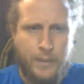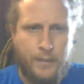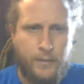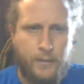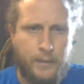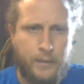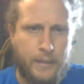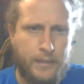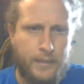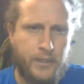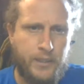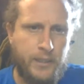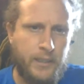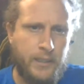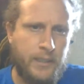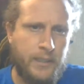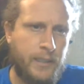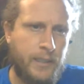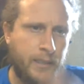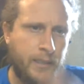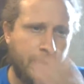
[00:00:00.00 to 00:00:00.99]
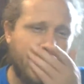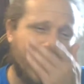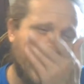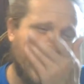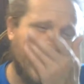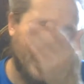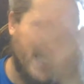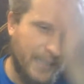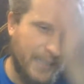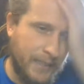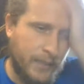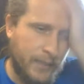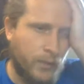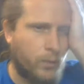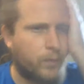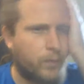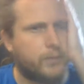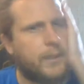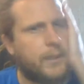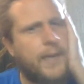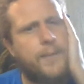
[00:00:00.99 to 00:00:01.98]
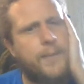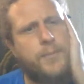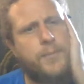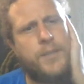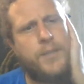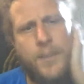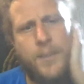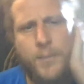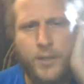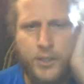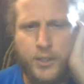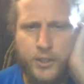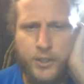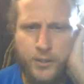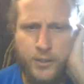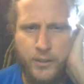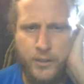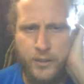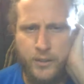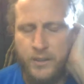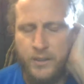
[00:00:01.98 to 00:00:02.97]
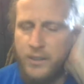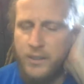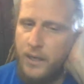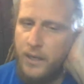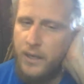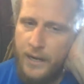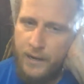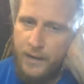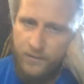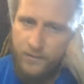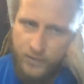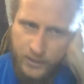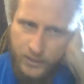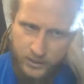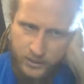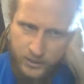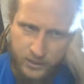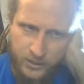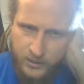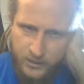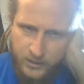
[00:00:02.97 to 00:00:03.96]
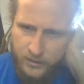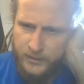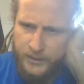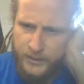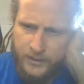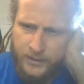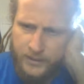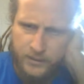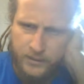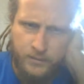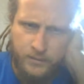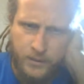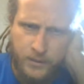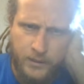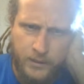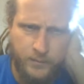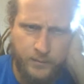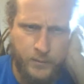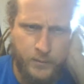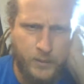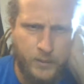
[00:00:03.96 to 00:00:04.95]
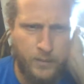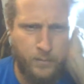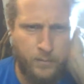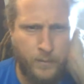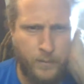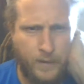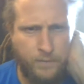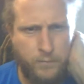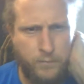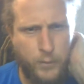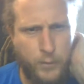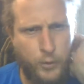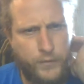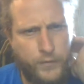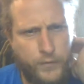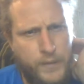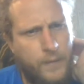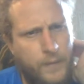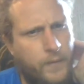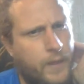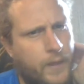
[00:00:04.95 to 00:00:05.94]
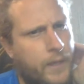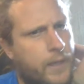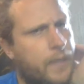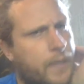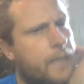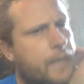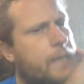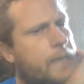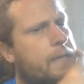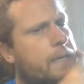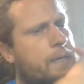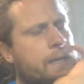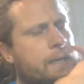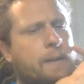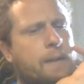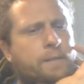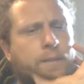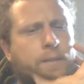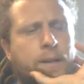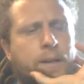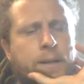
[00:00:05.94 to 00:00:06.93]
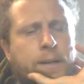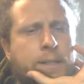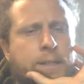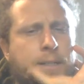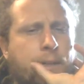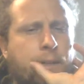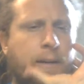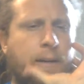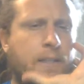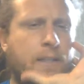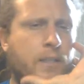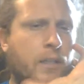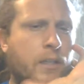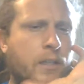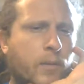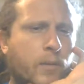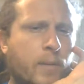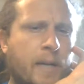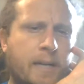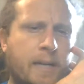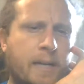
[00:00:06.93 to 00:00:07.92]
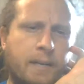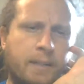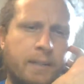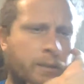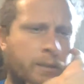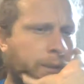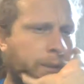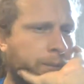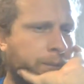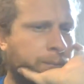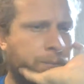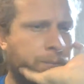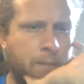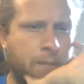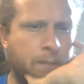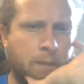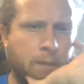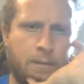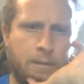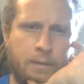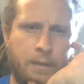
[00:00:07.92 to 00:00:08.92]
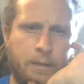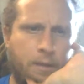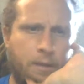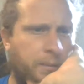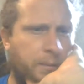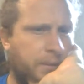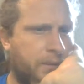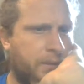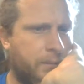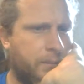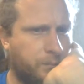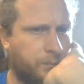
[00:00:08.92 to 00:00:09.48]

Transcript: actually, deleting the old apps, I'm not sure. I haven't actually deleted some. I've moved, and then I need to actually go back and delete them, the other ones.